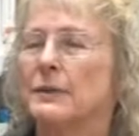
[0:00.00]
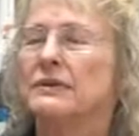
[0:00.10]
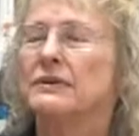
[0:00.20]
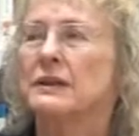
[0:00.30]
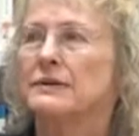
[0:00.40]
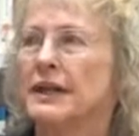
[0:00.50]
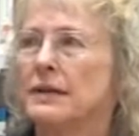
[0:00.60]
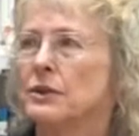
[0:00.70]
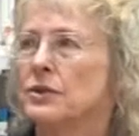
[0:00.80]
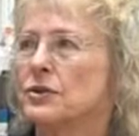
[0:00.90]
Well, we have a lot of
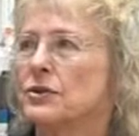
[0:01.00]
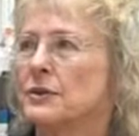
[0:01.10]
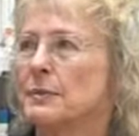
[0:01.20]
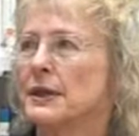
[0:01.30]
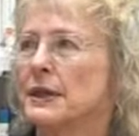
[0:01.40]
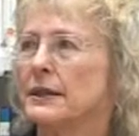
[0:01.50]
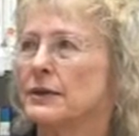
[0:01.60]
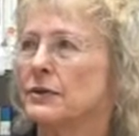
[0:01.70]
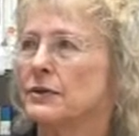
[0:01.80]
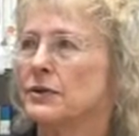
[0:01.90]
amateurs being
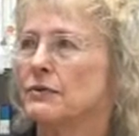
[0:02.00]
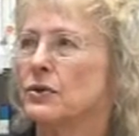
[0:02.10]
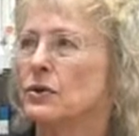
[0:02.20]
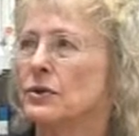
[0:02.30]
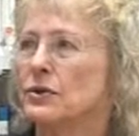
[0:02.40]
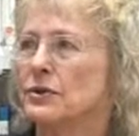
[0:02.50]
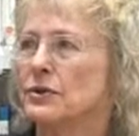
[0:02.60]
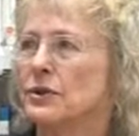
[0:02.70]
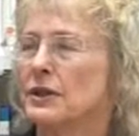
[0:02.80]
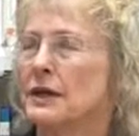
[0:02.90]
leaders, of
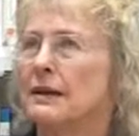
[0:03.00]
course,